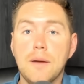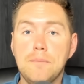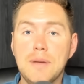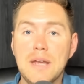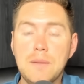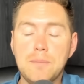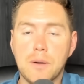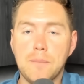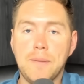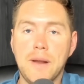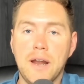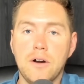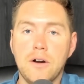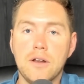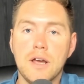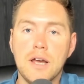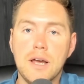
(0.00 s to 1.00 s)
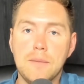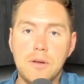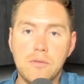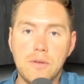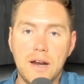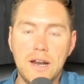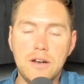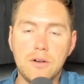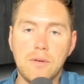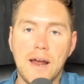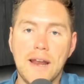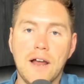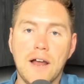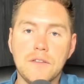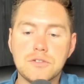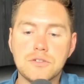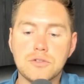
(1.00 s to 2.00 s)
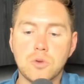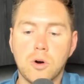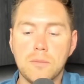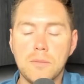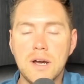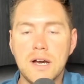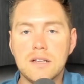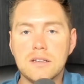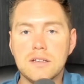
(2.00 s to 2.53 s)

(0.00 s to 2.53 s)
Be prepared. Be ready to ride out the storm.